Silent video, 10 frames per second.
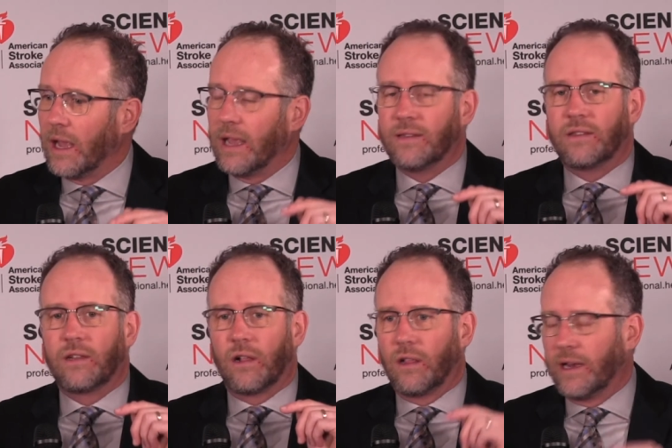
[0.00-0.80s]
is
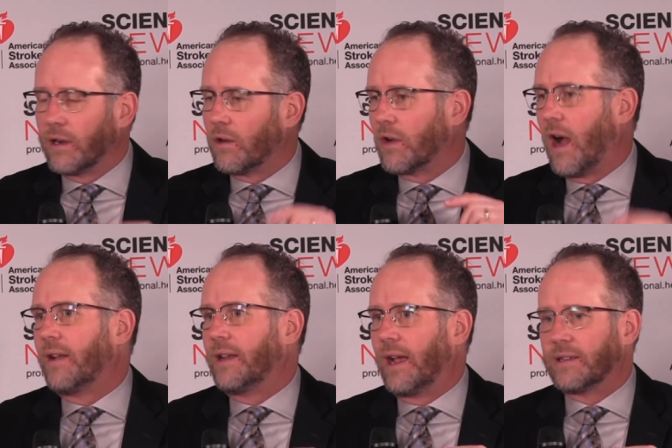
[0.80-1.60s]
clinical
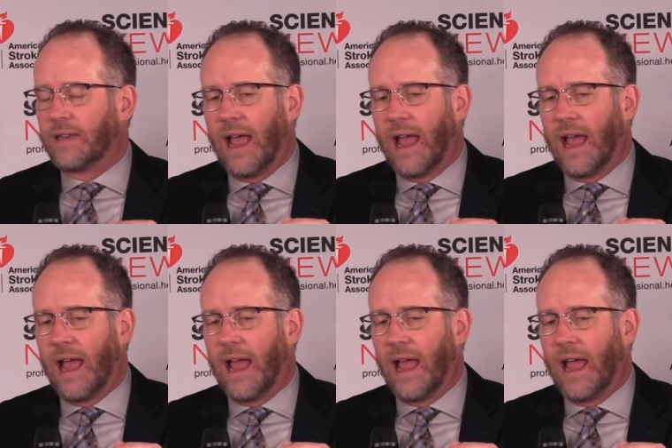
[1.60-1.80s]
context.